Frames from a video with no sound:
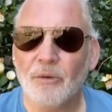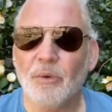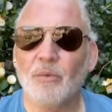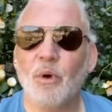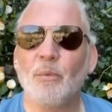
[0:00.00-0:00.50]

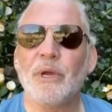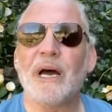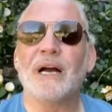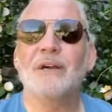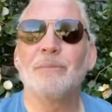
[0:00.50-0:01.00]
But when we
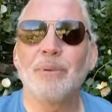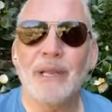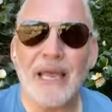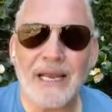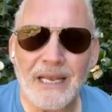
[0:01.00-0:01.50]
are
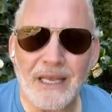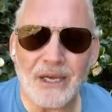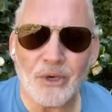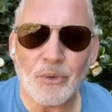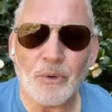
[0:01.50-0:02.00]

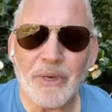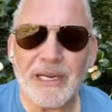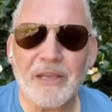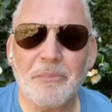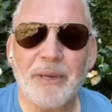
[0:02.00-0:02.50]
complaining, we're
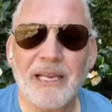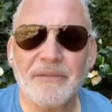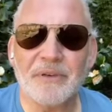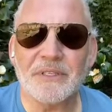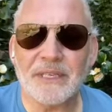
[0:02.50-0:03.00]
really
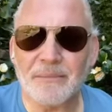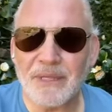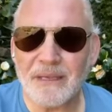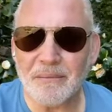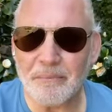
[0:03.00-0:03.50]
appealing for
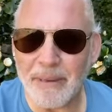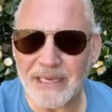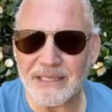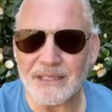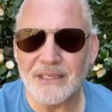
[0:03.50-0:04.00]
something
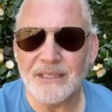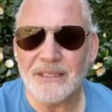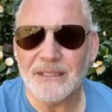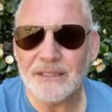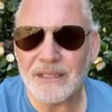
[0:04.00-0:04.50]
better
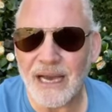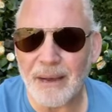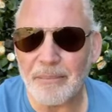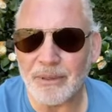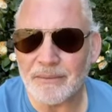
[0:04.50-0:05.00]
to
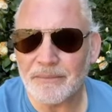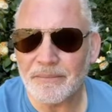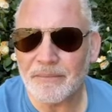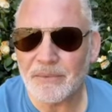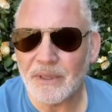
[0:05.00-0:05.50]
happen.
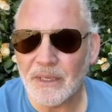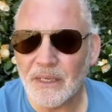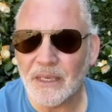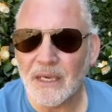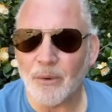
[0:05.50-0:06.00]

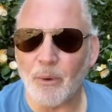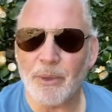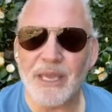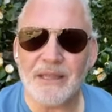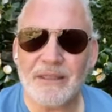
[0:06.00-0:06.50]
When
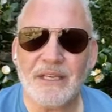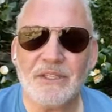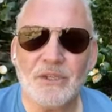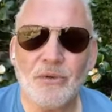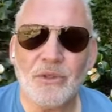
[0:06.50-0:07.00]
we get these
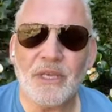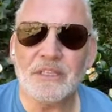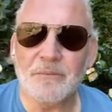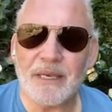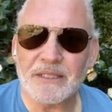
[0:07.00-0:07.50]
two
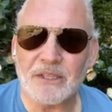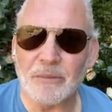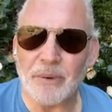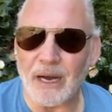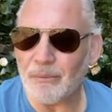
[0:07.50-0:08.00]
things mixed
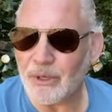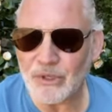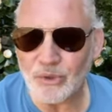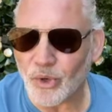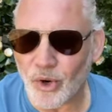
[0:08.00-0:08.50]
up, and we
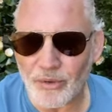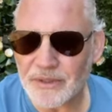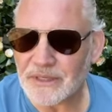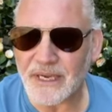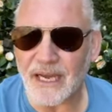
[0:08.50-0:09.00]
do all
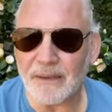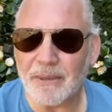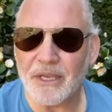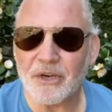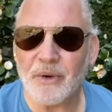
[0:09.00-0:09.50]
the time,
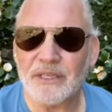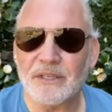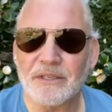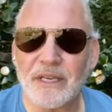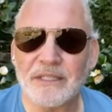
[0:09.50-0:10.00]
it creates
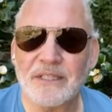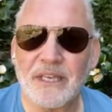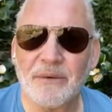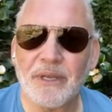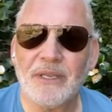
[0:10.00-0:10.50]
a
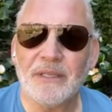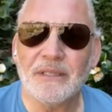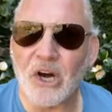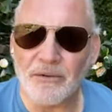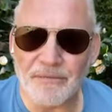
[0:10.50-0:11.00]
necessary
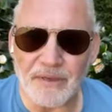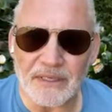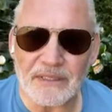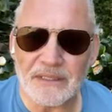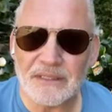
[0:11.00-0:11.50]

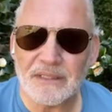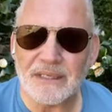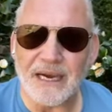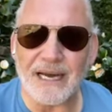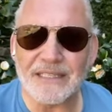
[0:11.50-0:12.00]
conflict
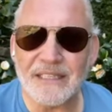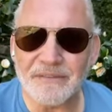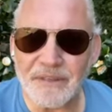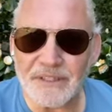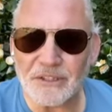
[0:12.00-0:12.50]
and
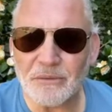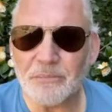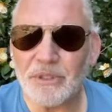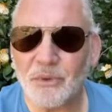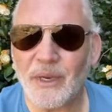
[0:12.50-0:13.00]
division
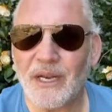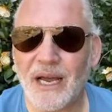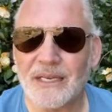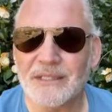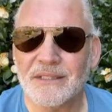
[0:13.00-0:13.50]
between
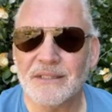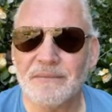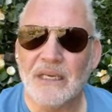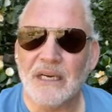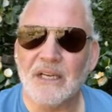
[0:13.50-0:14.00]
us.
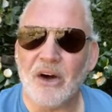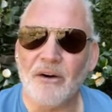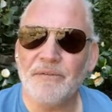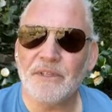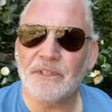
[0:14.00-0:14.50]
And
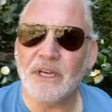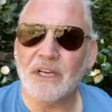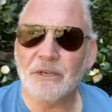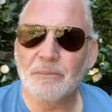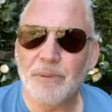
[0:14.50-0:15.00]
often a
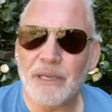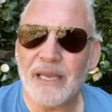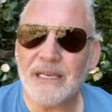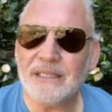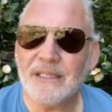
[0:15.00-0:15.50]

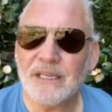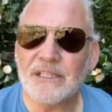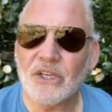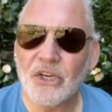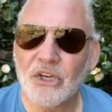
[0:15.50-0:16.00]
complaint
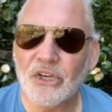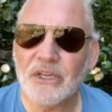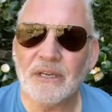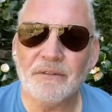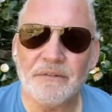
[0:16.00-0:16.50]
is heard
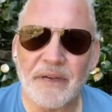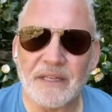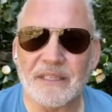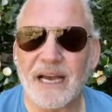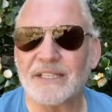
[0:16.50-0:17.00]
and
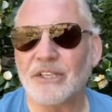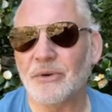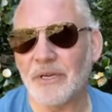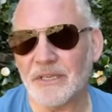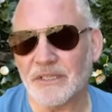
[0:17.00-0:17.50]
felt as a
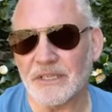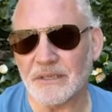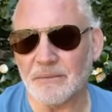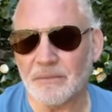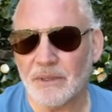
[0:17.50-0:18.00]

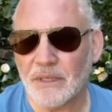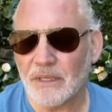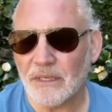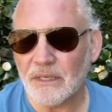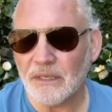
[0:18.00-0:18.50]
criticism
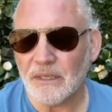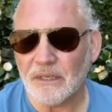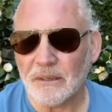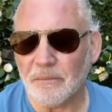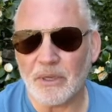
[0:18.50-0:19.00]

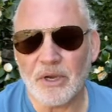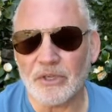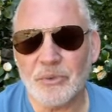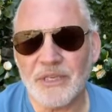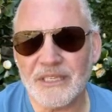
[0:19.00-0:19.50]

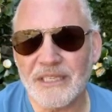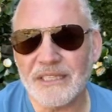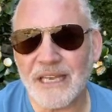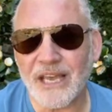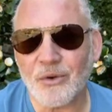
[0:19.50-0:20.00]
because we didn't
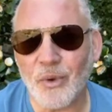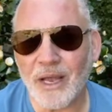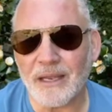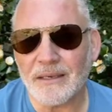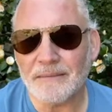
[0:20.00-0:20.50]
say it
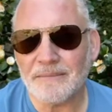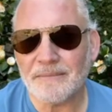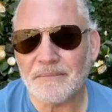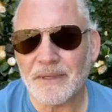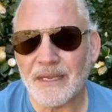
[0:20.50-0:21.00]
well.
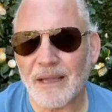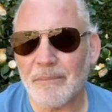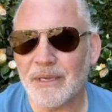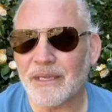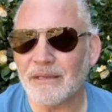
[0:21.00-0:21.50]
And I've
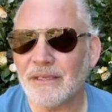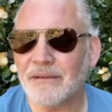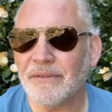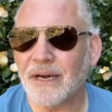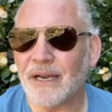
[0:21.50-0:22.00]
been guilty
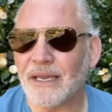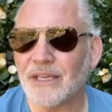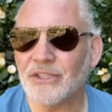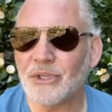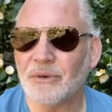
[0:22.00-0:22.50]
of that, and I
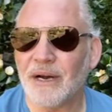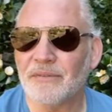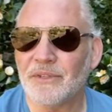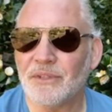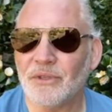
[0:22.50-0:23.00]
guess you
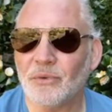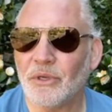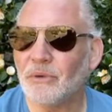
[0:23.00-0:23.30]
have too.